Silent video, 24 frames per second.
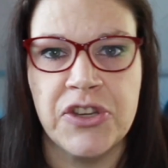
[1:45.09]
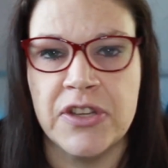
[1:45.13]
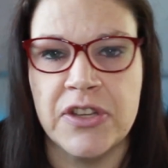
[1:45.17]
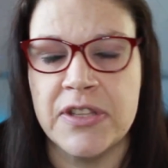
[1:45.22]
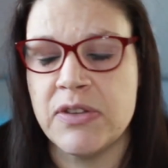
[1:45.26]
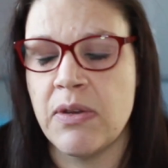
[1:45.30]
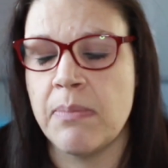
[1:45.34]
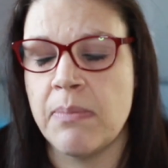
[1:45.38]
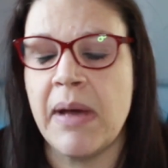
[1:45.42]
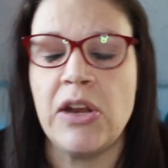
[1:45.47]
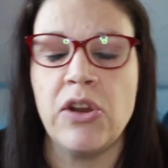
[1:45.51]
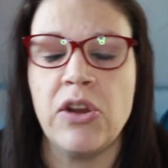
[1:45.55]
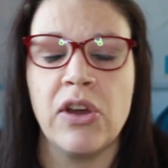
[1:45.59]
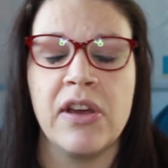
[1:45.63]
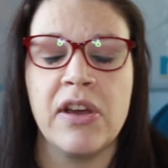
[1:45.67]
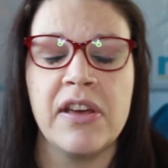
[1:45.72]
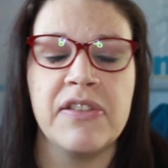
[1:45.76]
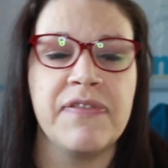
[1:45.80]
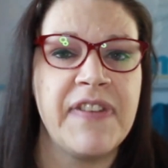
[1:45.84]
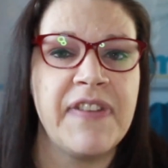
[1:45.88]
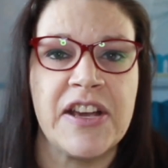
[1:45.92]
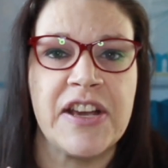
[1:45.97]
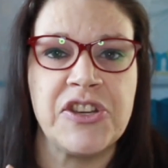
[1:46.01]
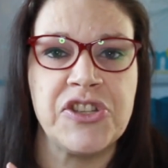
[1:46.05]
So it might look at
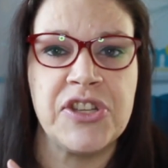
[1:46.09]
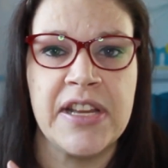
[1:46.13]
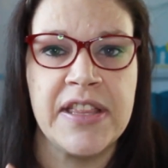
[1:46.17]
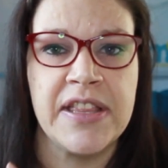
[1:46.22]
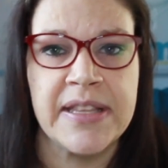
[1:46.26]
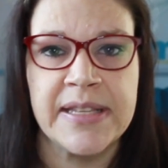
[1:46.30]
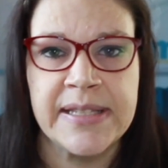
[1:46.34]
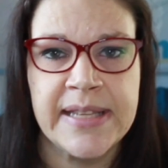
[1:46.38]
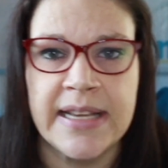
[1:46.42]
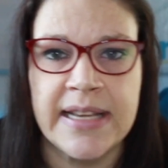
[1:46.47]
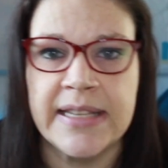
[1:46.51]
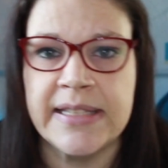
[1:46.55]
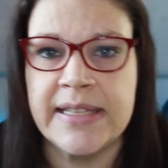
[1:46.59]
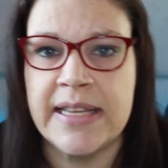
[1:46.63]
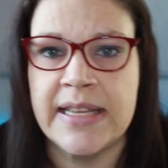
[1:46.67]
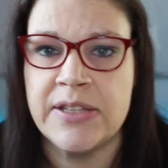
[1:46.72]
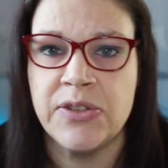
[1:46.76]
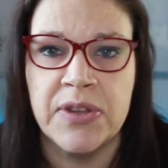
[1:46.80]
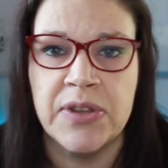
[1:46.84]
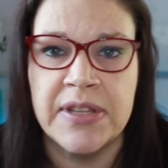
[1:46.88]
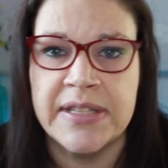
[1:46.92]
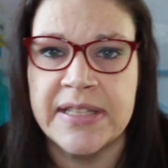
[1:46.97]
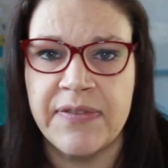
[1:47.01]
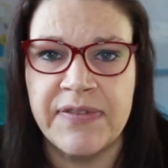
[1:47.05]
fashion in the 60s or the
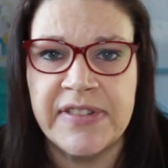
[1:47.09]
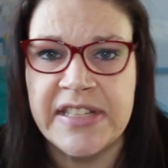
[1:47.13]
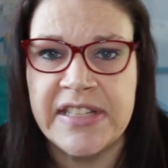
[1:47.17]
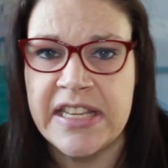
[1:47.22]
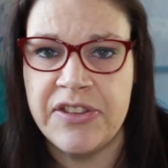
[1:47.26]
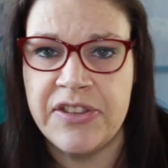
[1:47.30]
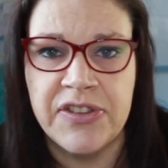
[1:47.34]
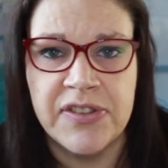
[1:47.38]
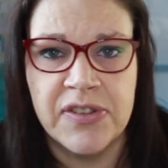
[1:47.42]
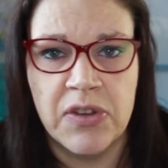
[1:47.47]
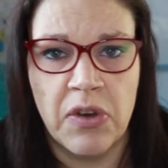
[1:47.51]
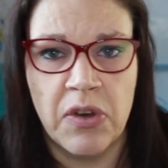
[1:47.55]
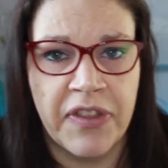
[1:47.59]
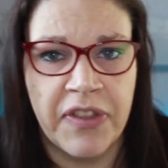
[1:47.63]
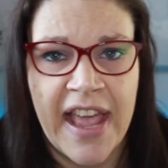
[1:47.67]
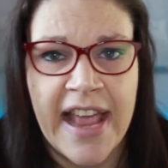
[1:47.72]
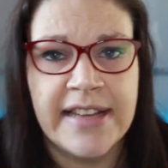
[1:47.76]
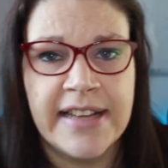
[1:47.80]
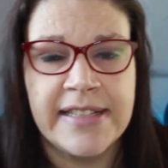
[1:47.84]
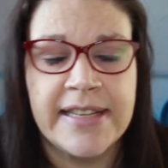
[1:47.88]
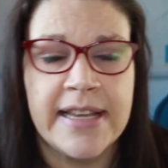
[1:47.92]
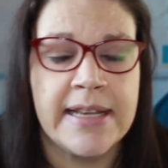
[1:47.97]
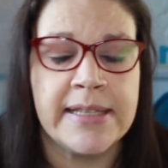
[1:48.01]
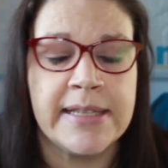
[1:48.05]
70s or the
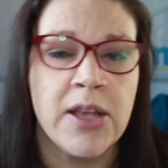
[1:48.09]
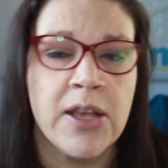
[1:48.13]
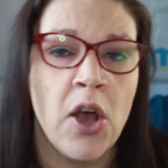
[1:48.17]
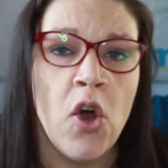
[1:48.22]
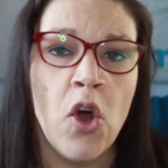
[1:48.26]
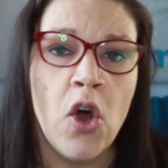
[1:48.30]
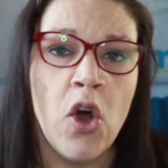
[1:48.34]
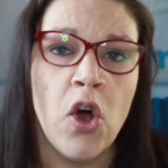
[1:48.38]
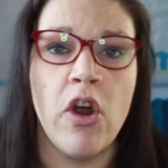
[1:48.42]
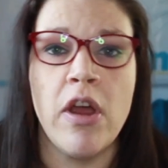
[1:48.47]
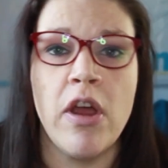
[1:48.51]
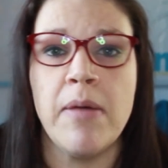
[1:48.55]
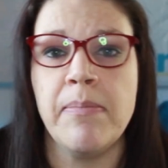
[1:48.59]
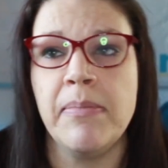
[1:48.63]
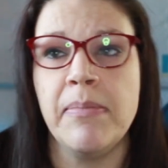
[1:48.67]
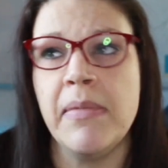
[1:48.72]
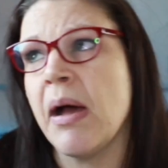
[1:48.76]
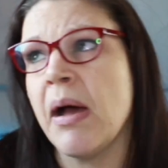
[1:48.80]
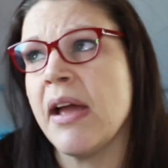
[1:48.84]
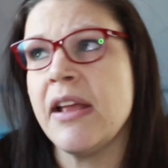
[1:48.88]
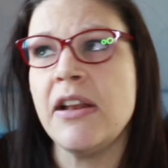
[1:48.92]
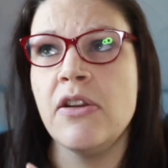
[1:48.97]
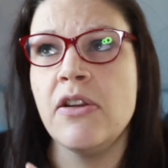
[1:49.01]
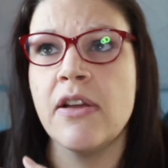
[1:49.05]
80s, or it
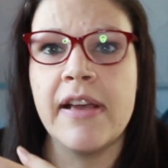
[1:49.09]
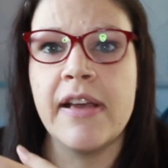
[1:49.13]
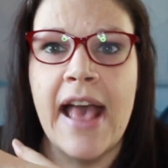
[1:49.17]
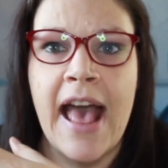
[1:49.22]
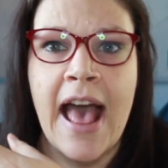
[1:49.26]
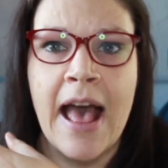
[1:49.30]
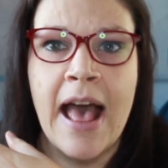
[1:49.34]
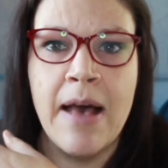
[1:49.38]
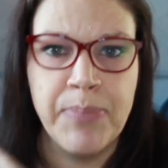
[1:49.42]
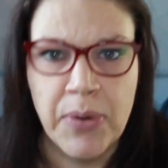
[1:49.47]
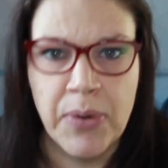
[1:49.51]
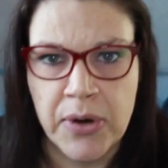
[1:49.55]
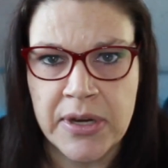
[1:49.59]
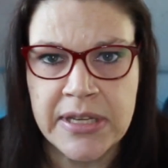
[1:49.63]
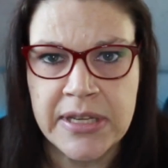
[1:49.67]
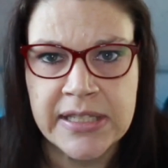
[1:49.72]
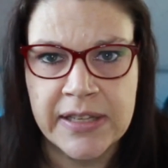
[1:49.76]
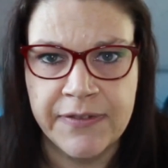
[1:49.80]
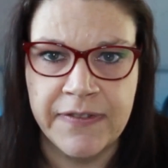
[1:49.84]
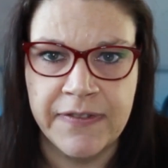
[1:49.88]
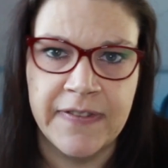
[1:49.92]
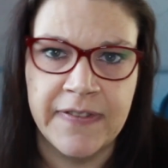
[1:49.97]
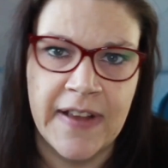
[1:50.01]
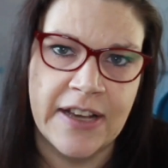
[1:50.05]
might look at boys
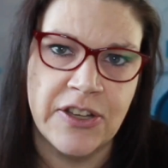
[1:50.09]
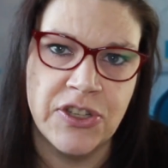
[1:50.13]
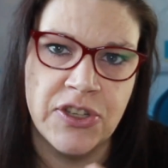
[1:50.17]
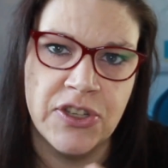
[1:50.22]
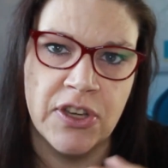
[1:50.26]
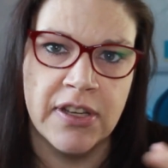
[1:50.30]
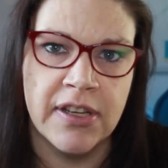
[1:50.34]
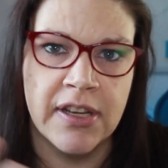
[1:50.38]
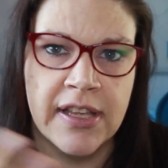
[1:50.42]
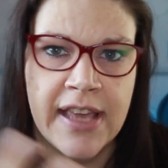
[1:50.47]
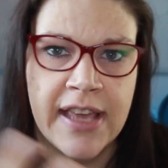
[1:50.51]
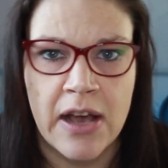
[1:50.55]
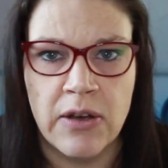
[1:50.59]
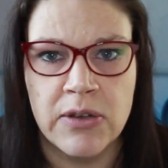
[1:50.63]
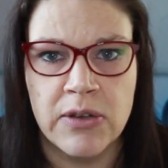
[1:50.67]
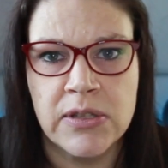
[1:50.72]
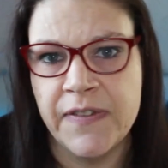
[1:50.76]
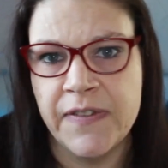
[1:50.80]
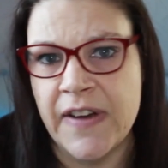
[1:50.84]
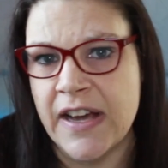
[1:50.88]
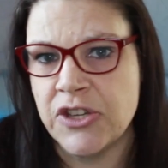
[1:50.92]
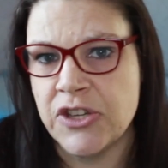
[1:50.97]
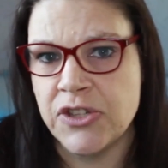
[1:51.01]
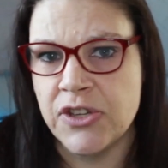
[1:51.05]
fashion, girls
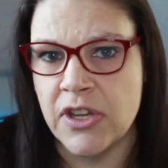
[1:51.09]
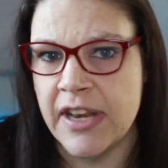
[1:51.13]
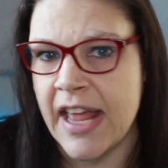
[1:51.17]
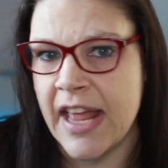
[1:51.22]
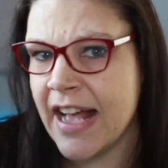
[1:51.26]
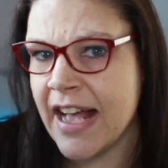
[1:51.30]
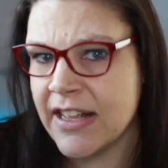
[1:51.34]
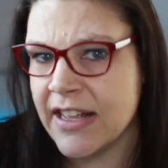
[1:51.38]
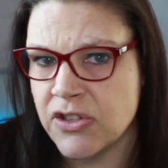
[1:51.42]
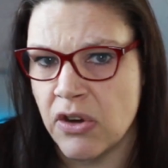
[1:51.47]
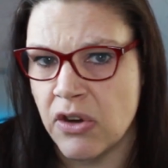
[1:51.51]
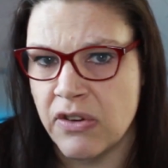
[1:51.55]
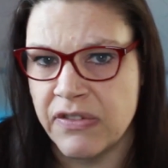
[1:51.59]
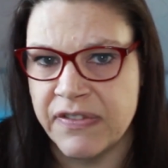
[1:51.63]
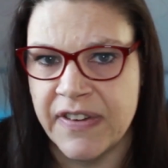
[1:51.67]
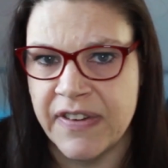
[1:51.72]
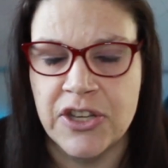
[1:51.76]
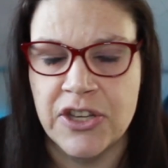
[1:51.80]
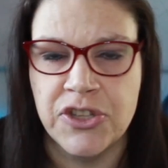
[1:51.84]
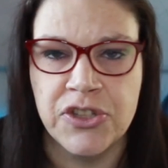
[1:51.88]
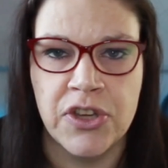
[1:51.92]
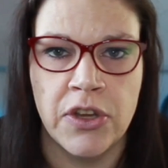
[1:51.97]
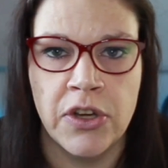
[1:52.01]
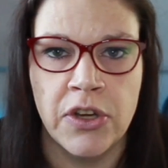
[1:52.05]
fashion, adult
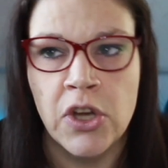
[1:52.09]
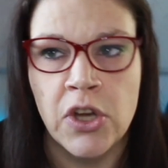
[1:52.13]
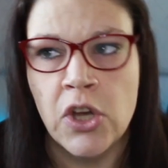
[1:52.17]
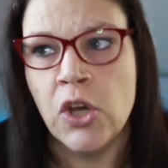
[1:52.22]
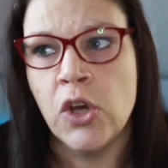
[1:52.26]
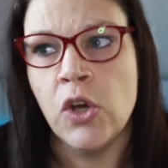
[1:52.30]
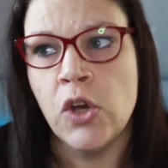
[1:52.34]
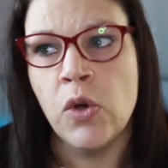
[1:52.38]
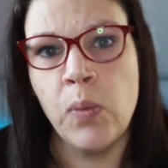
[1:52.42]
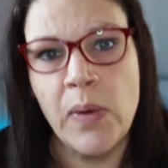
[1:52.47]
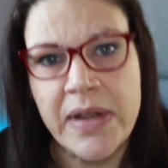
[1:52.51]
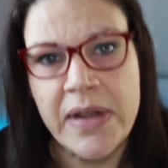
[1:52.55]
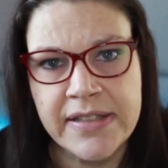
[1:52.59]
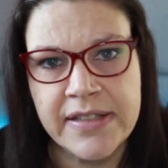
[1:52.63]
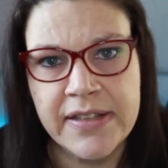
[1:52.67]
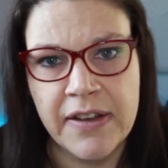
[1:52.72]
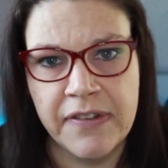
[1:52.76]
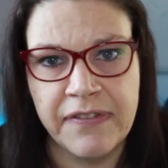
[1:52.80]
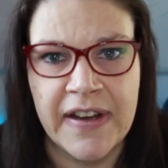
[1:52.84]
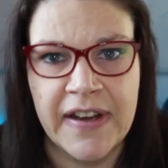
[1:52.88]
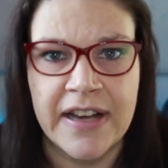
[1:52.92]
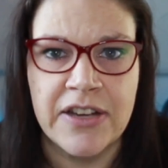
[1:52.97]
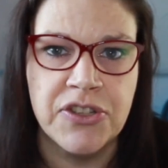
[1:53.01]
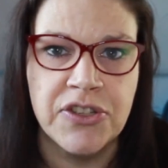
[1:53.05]
fashion, winter
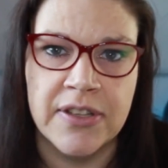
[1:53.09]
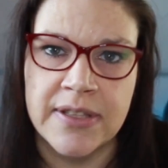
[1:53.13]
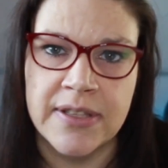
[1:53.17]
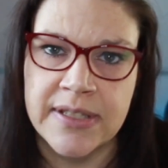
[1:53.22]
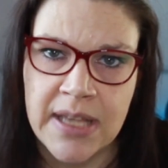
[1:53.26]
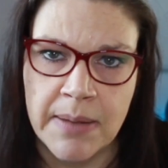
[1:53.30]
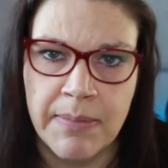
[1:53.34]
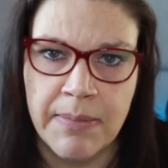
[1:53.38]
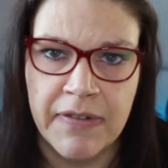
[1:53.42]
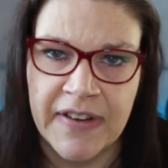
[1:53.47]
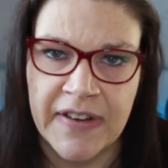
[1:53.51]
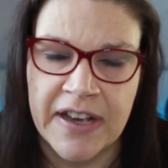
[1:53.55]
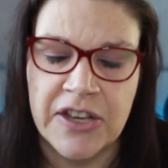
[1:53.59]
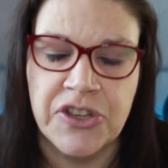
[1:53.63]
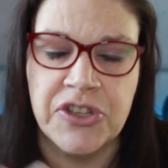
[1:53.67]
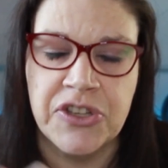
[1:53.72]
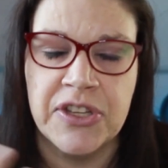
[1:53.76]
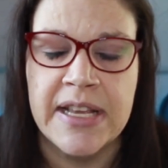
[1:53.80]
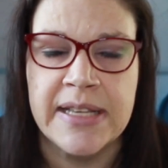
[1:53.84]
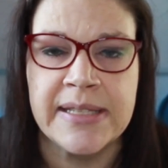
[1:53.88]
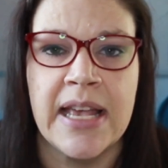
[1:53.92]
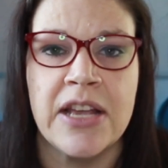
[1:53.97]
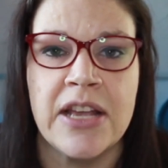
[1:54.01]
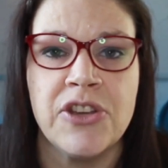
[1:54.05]
fashion, summer fashion,
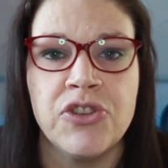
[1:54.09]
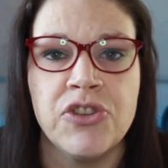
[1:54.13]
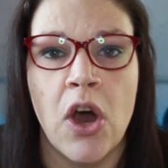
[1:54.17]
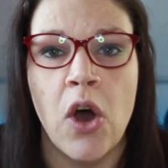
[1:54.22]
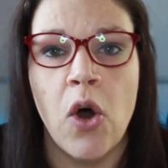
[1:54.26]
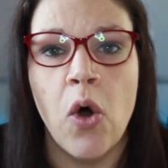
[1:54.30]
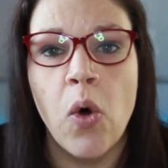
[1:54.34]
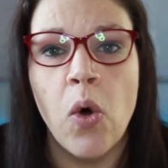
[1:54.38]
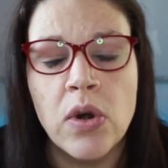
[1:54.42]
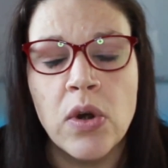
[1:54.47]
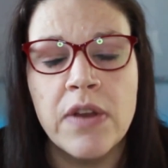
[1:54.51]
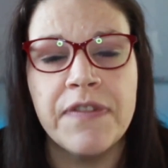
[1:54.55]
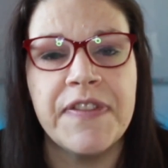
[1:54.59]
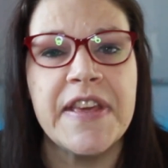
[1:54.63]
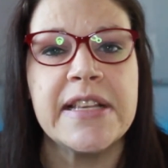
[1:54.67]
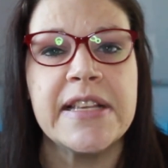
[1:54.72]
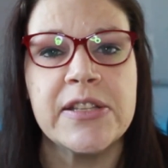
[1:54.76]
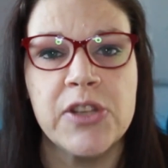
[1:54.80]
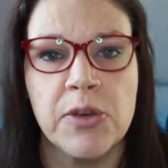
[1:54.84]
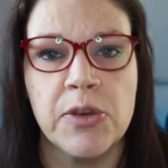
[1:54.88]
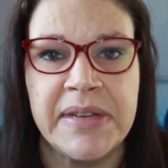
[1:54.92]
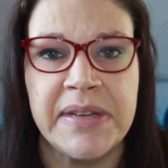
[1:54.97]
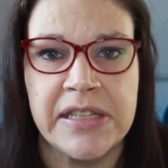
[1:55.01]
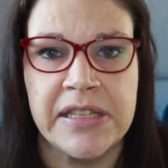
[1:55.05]
etc. All of these could
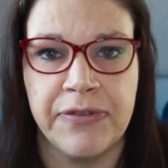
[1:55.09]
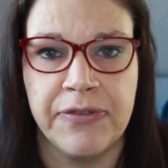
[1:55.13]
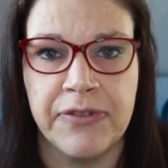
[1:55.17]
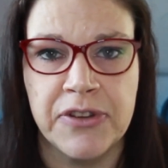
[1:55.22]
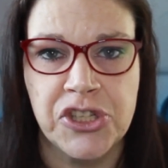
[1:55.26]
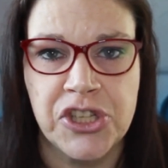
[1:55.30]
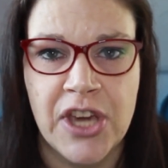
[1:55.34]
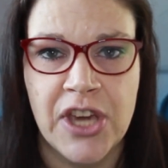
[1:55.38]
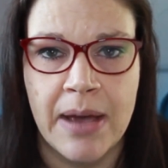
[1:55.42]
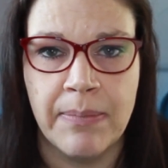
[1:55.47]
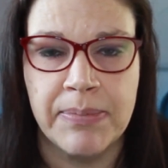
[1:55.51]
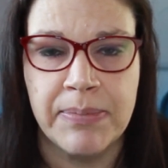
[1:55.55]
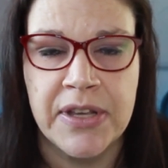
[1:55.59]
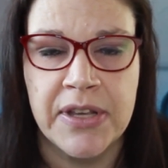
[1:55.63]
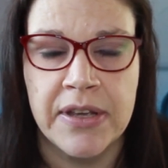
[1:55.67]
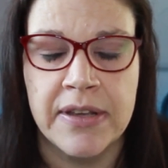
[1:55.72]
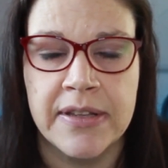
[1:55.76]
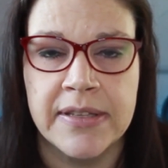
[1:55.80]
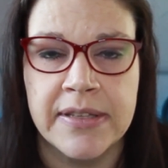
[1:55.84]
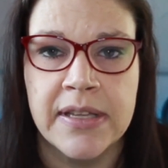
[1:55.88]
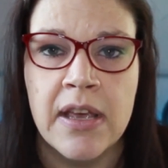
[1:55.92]
be different chapters.